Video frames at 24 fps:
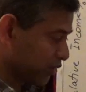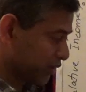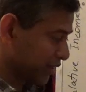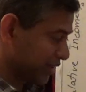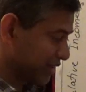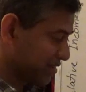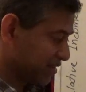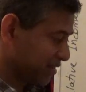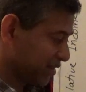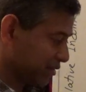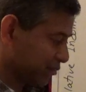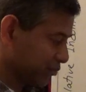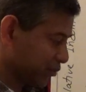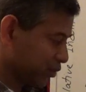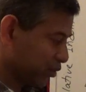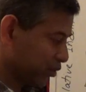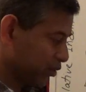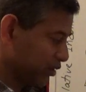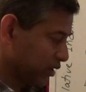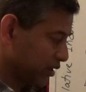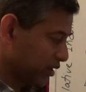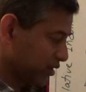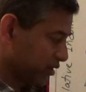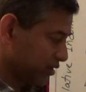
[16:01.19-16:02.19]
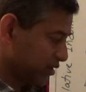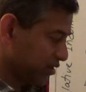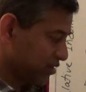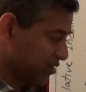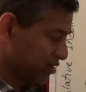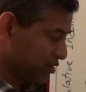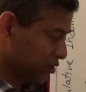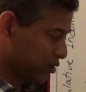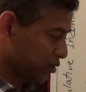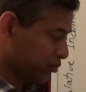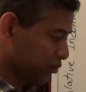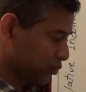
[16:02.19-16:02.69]
example, the
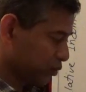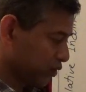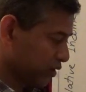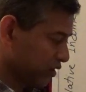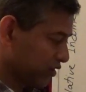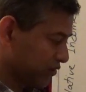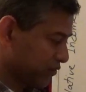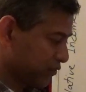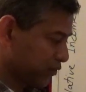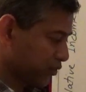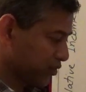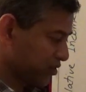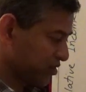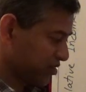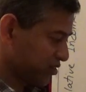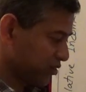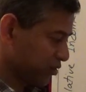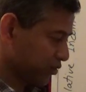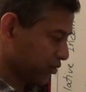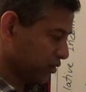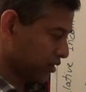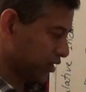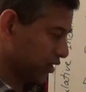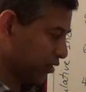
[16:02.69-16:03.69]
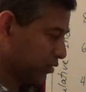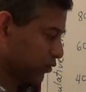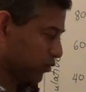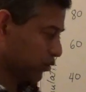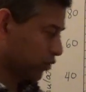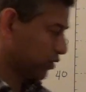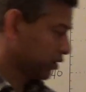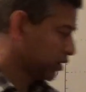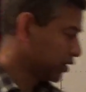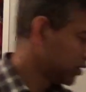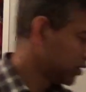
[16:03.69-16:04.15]
0.408 or